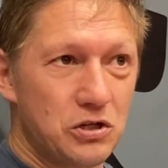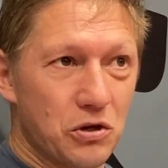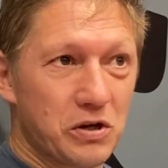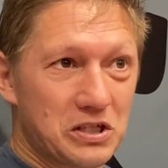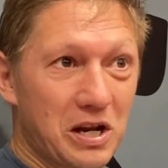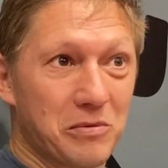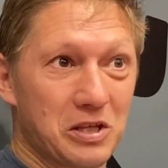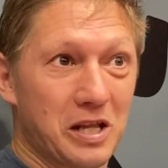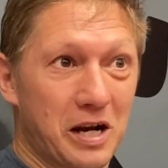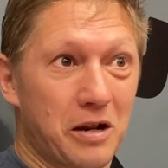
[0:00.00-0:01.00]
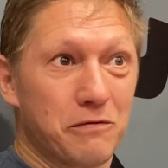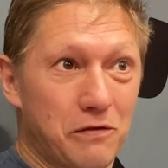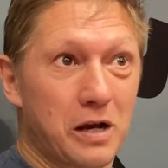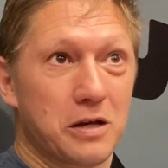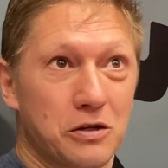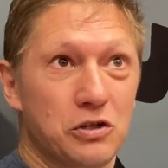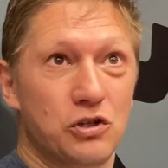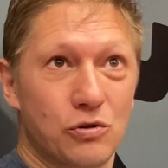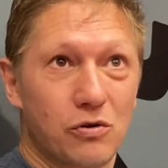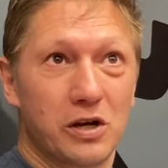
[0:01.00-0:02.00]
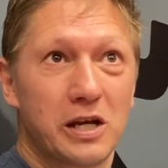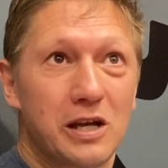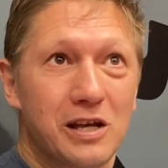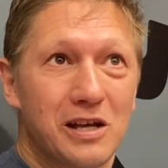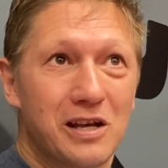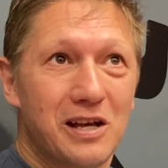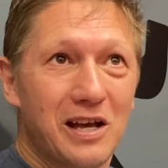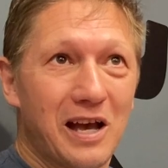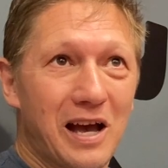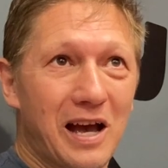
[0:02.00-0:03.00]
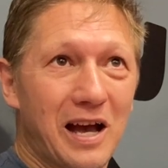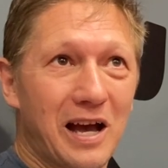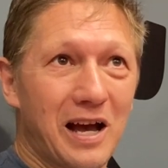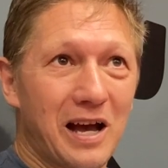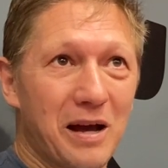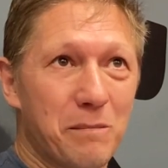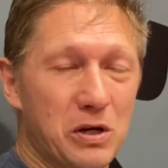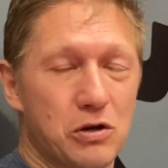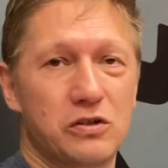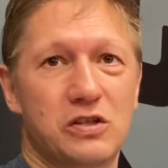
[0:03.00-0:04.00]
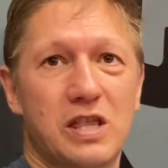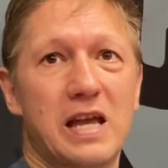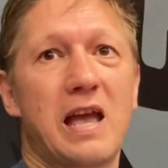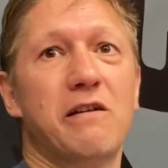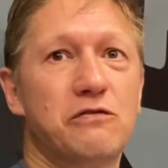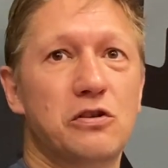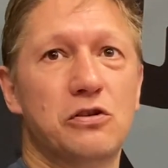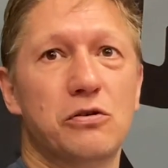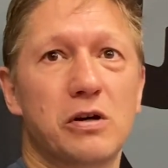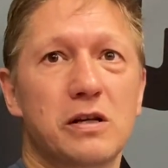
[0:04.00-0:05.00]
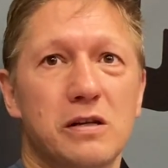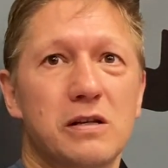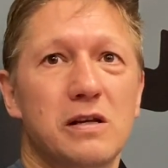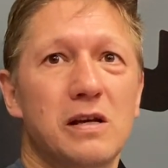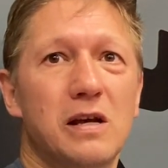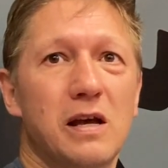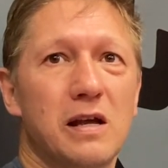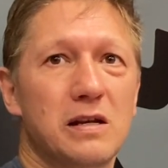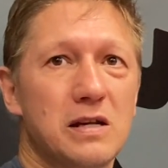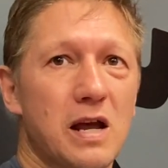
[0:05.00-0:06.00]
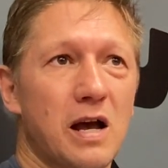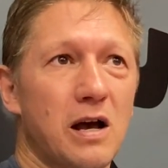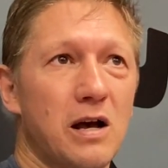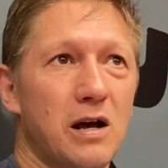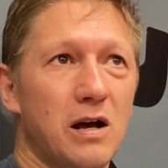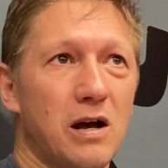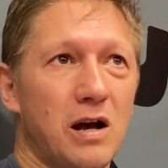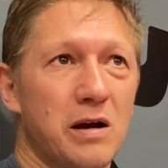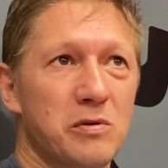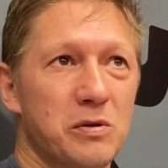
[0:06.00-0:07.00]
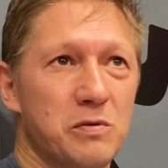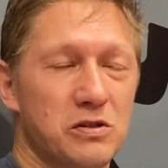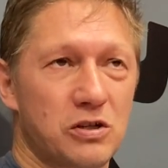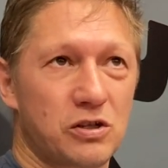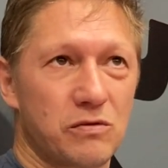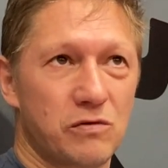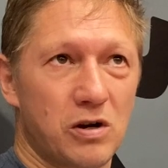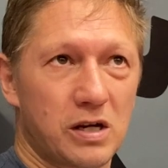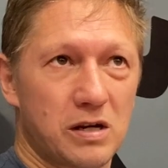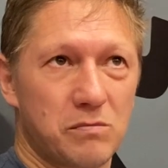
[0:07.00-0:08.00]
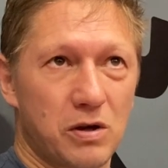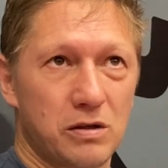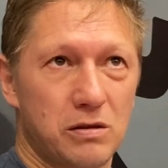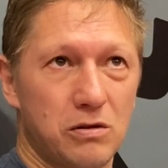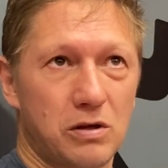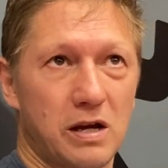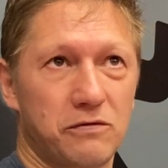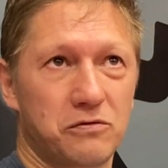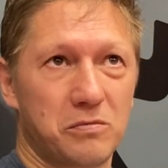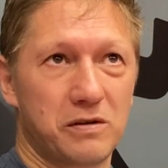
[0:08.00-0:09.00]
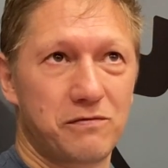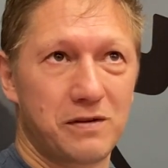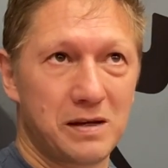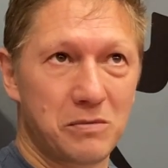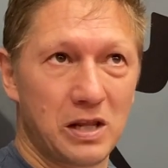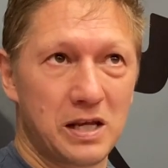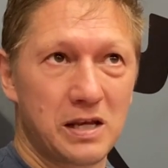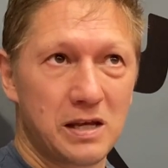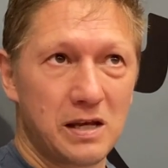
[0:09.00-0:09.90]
doing something they don't fucking enjoy because they have to do it. Now I'm in a position where I can both look after my family